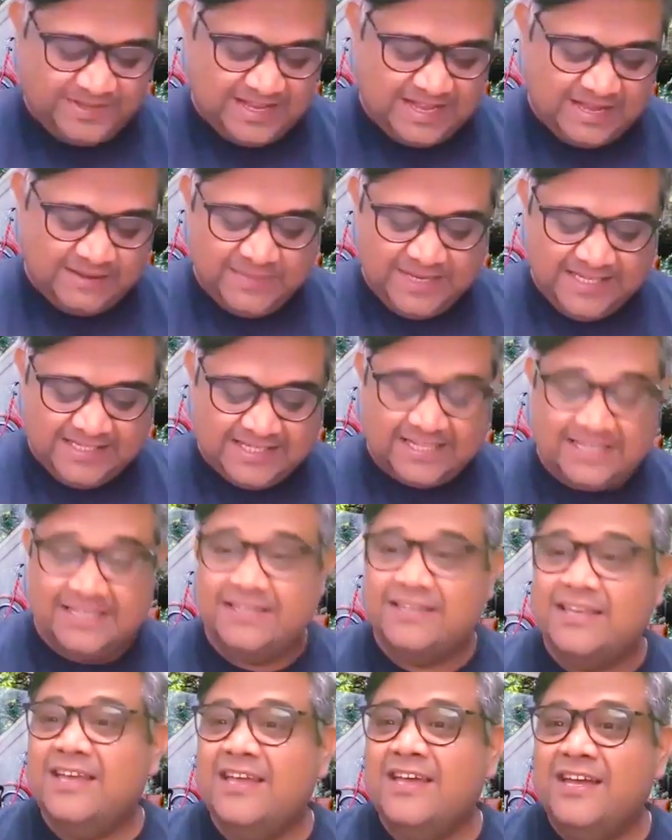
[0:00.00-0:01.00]
Amazing.
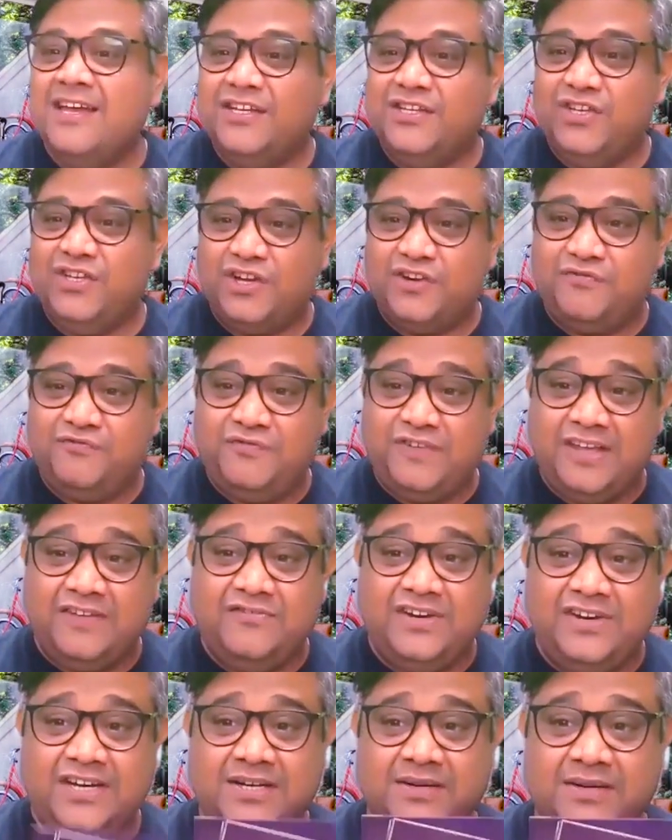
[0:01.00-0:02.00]
Your
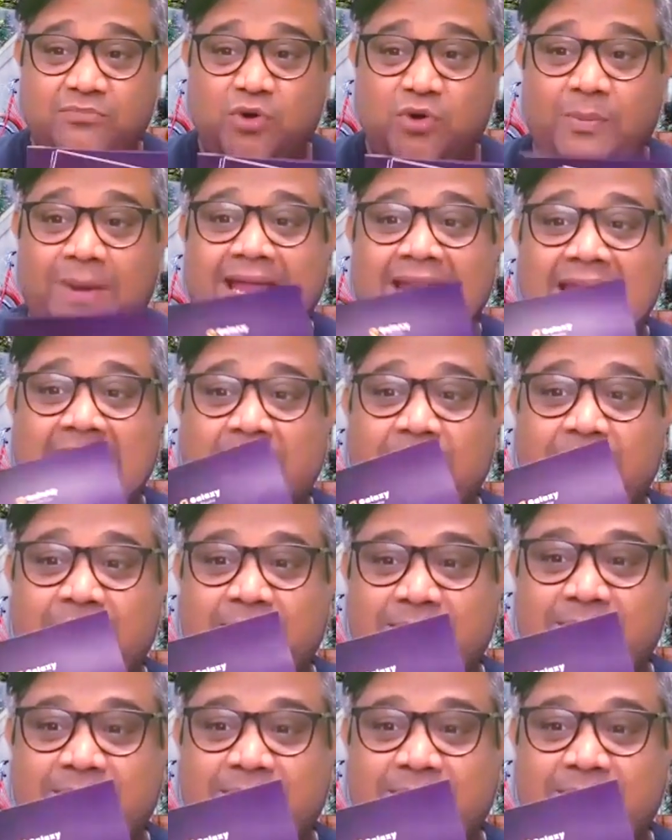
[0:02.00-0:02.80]
favorite mobile app?